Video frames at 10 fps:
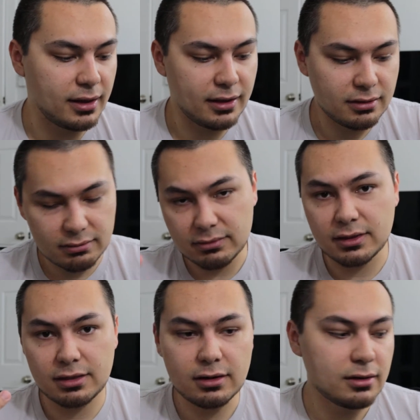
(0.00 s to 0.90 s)
and
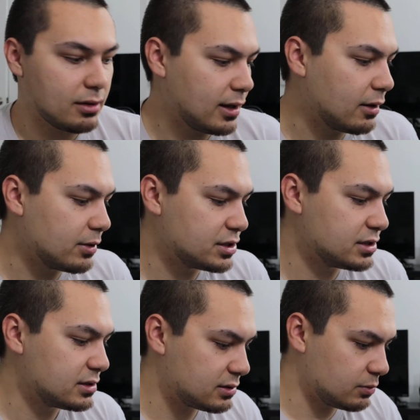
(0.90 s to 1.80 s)
the third thing, which
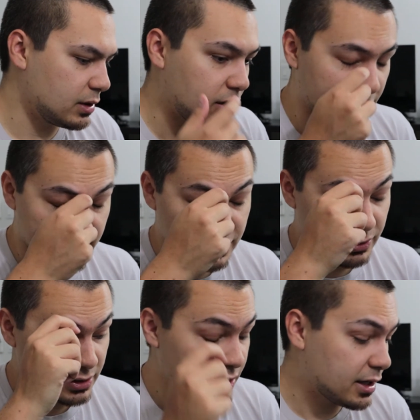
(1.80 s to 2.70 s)
is what I'll get to
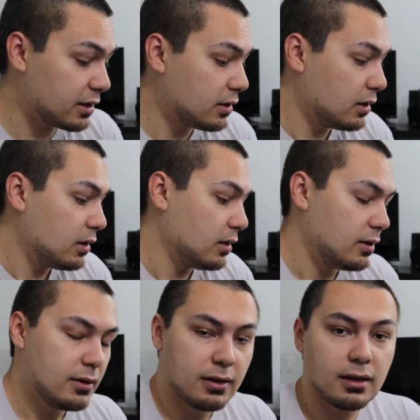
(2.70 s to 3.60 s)
in a second,
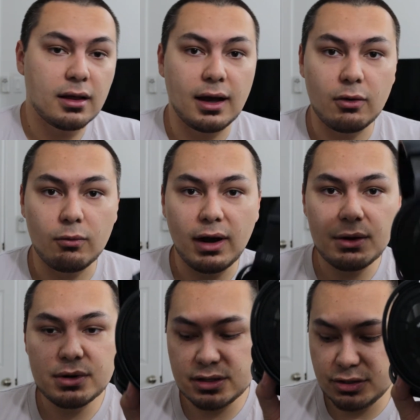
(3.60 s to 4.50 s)
why
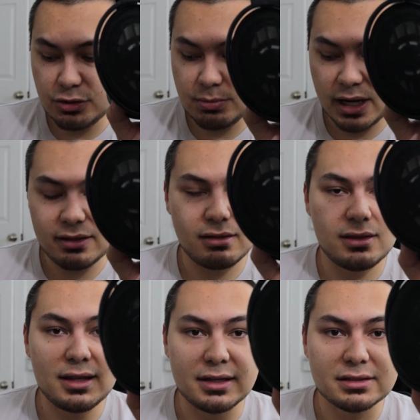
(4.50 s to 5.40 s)
wouldn't you buy
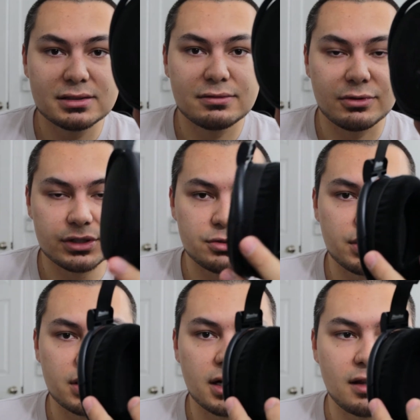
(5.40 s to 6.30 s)
these for
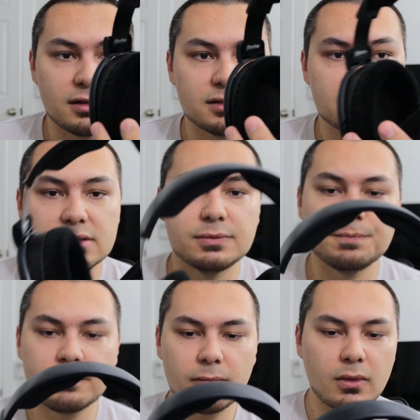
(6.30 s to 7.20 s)
$200?
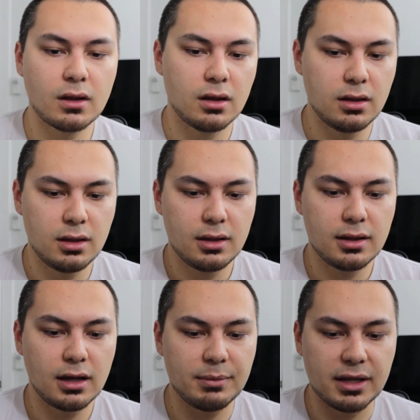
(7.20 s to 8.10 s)

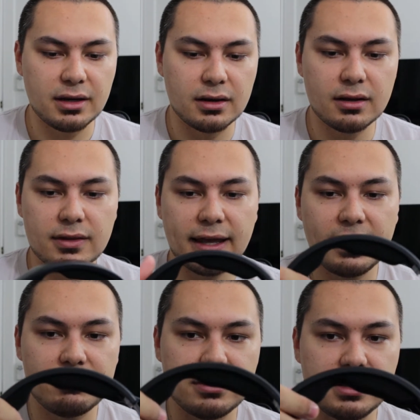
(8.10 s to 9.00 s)
I mean, they
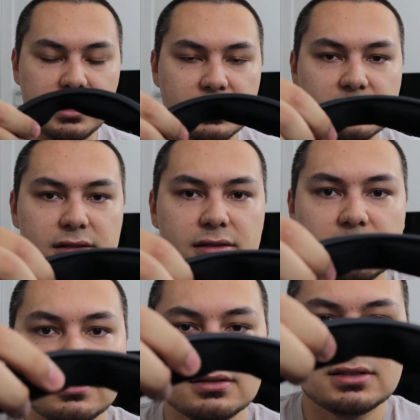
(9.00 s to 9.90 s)
have the
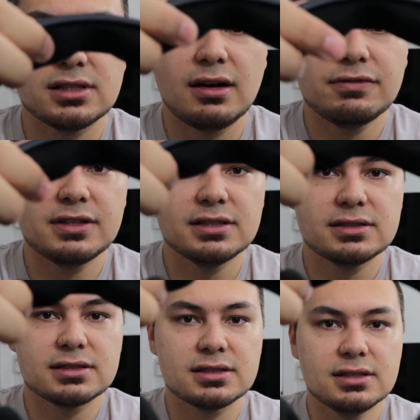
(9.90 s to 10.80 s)

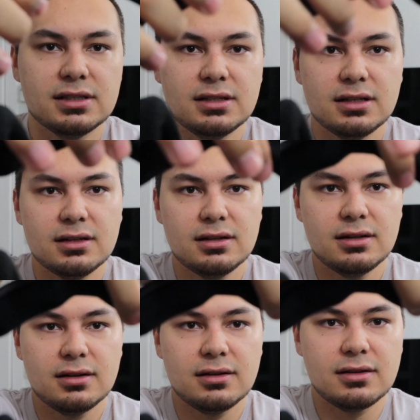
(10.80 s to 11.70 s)
softest
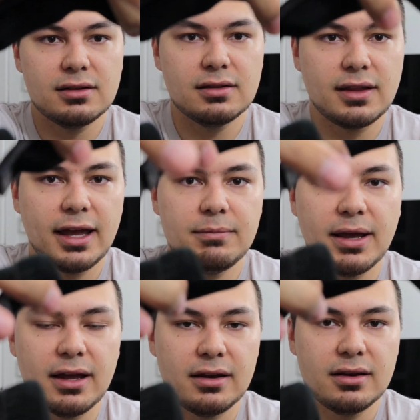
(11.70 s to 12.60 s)

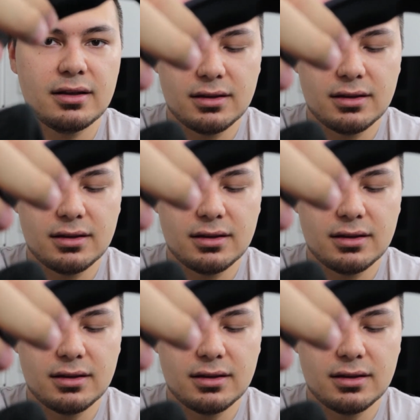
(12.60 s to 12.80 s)
headband